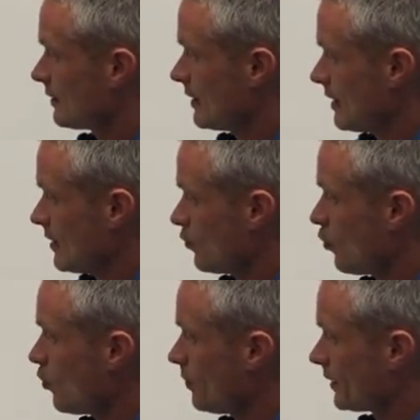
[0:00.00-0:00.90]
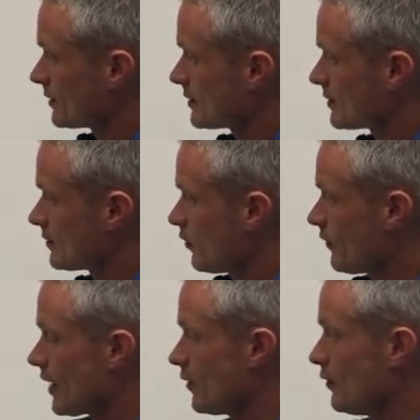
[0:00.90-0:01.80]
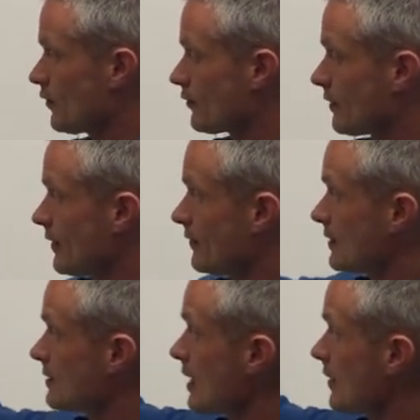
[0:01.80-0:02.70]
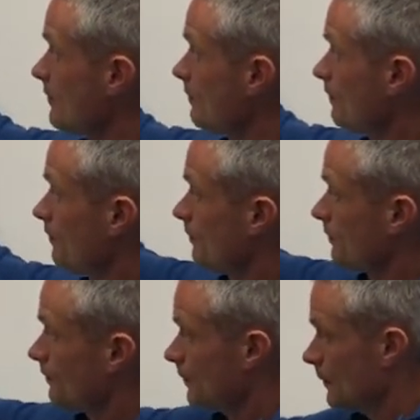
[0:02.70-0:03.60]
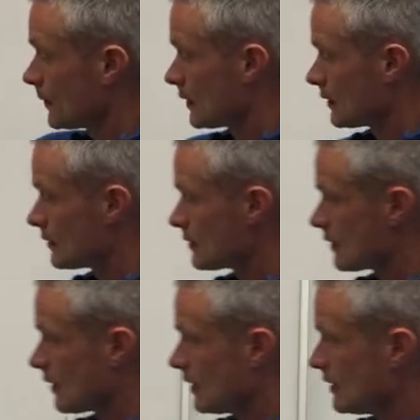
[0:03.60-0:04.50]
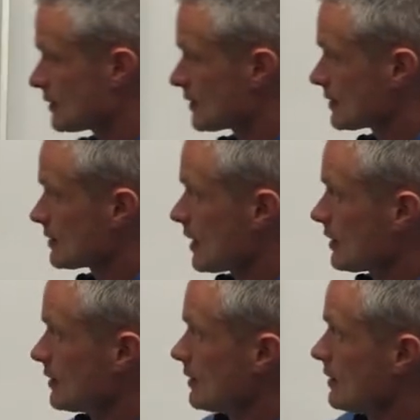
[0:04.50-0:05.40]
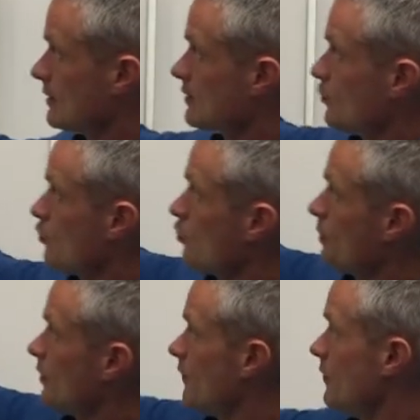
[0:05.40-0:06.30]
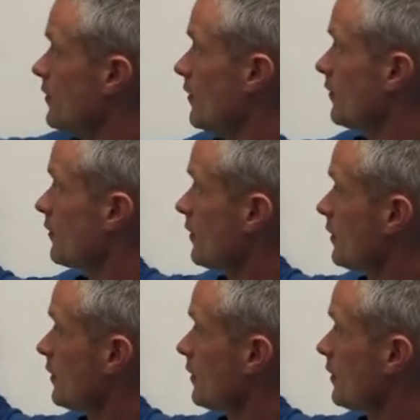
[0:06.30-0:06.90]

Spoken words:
the orbits of our Earth around the Sun, so here's the Sun and here's the orbit of the Earth.